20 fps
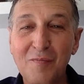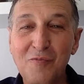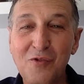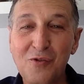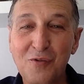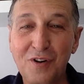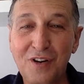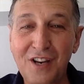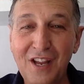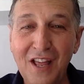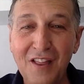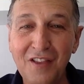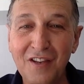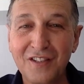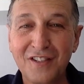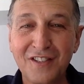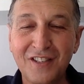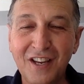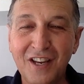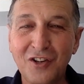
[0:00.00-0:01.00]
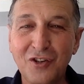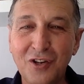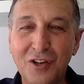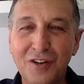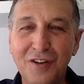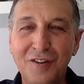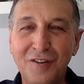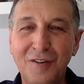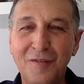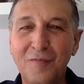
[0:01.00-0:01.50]
to another
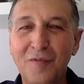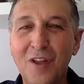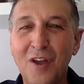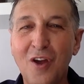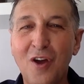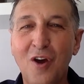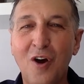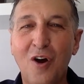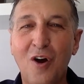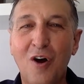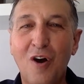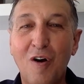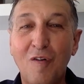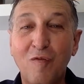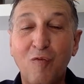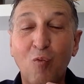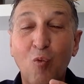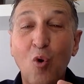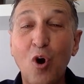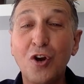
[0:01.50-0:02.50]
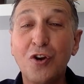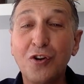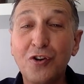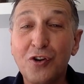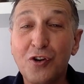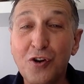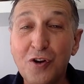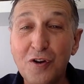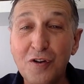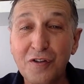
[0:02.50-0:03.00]
session of What on
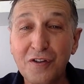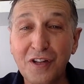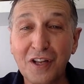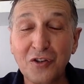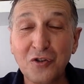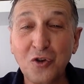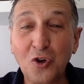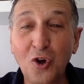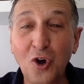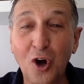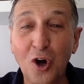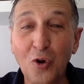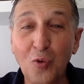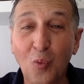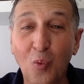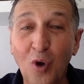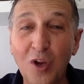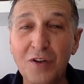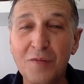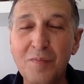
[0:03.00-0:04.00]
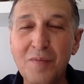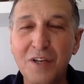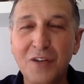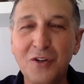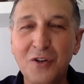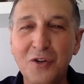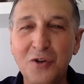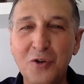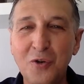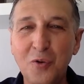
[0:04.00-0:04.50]
Earth Does God Want Me to
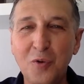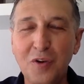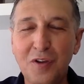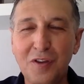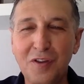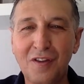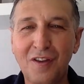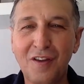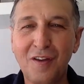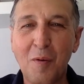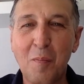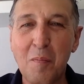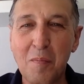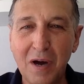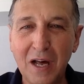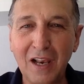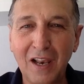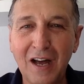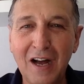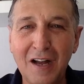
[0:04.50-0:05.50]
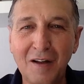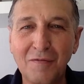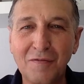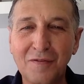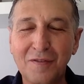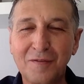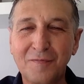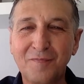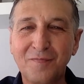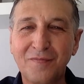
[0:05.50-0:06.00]
Do With My Life?
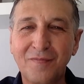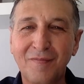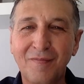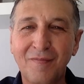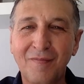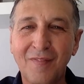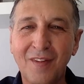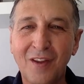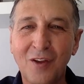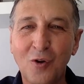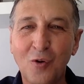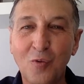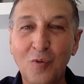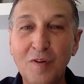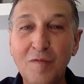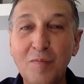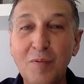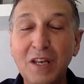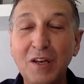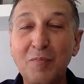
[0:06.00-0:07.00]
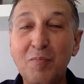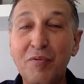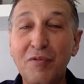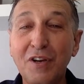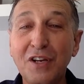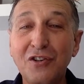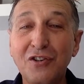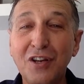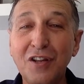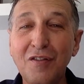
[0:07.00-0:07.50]
We've been
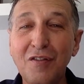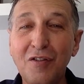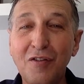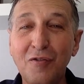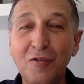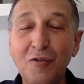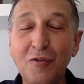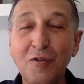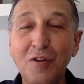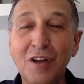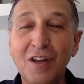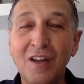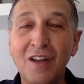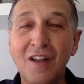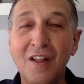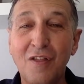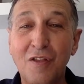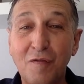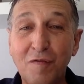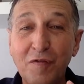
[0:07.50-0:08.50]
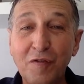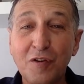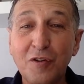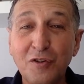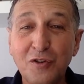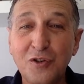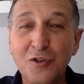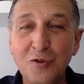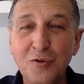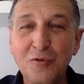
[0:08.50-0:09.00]
preaching through the
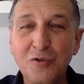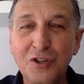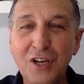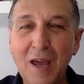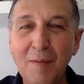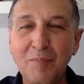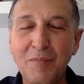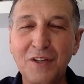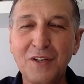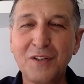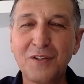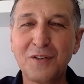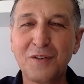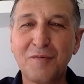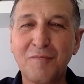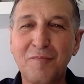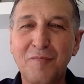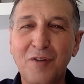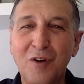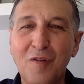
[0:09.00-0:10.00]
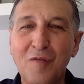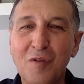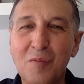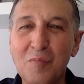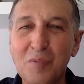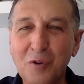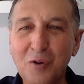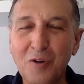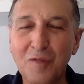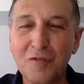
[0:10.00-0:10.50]
first two chapters of the
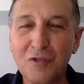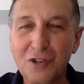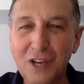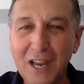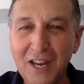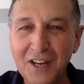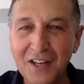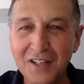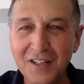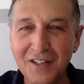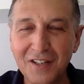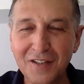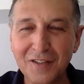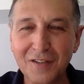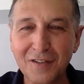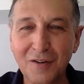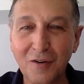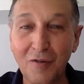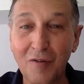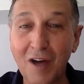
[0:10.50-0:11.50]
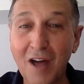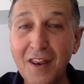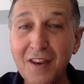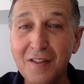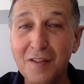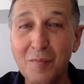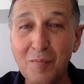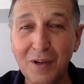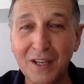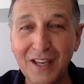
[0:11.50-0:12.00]
book of Genesis, right in the
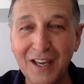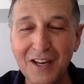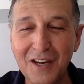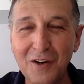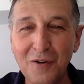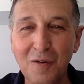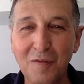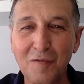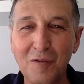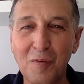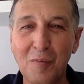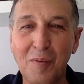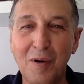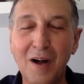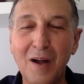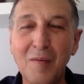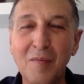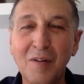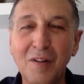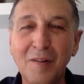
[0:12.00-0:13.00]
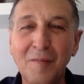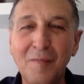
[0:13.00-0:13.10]
beginning of your Bible,